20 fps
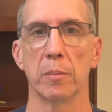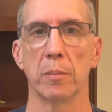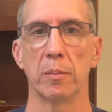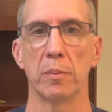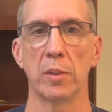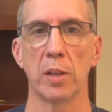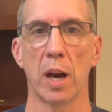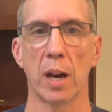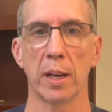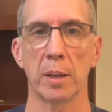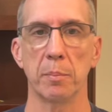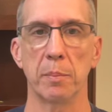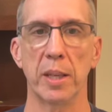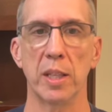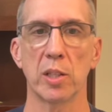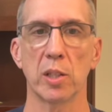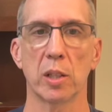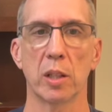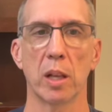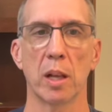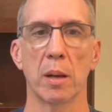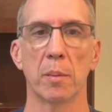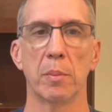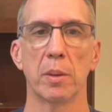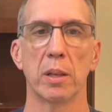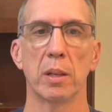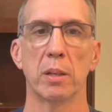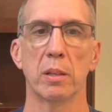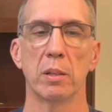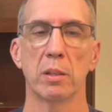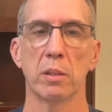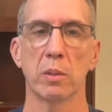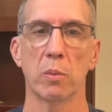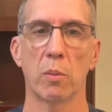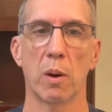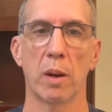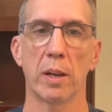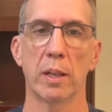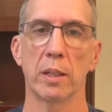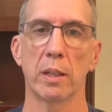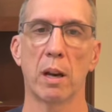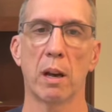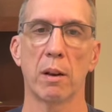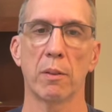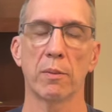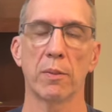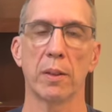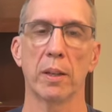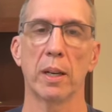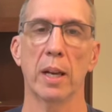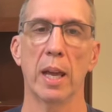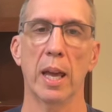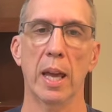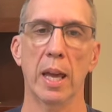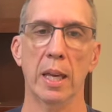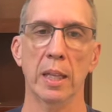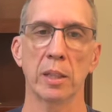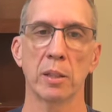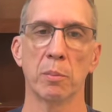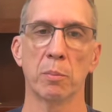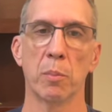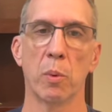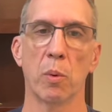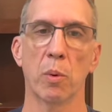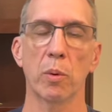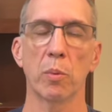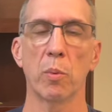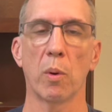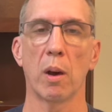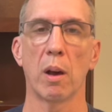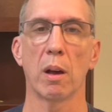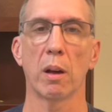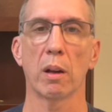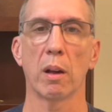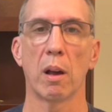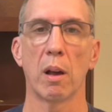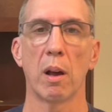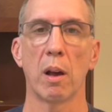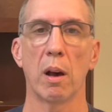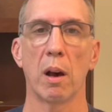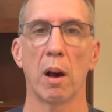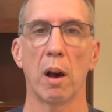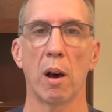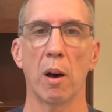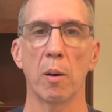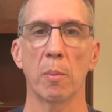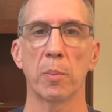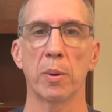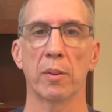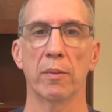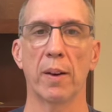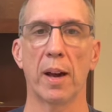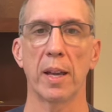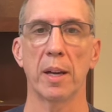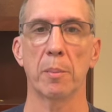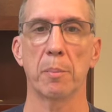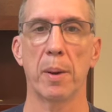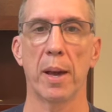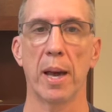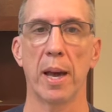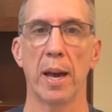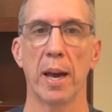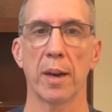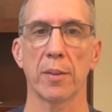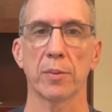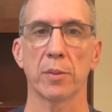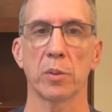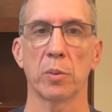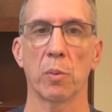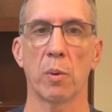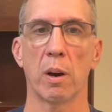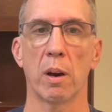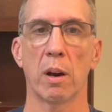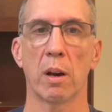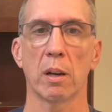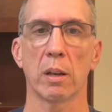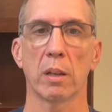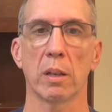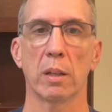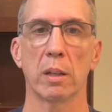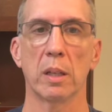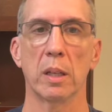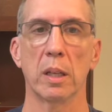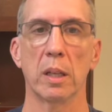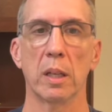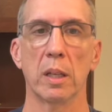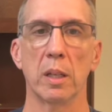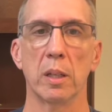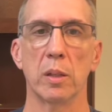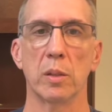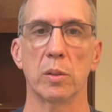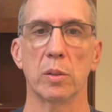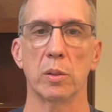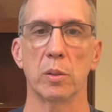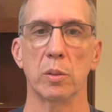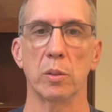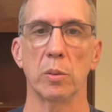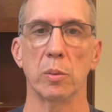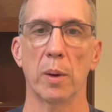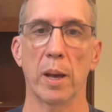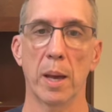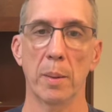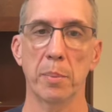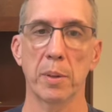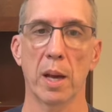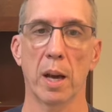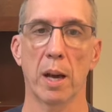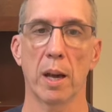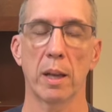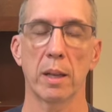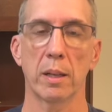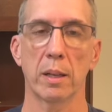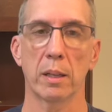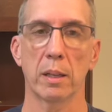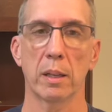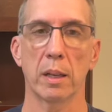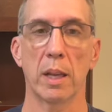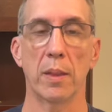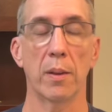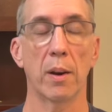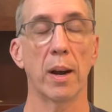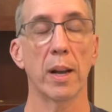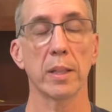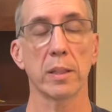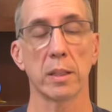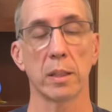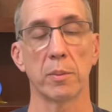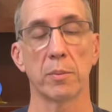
Yacht and Beach Club, Swan and Dolphin, and the Boardwalk all provide a path to walk to Epcot, and they're actually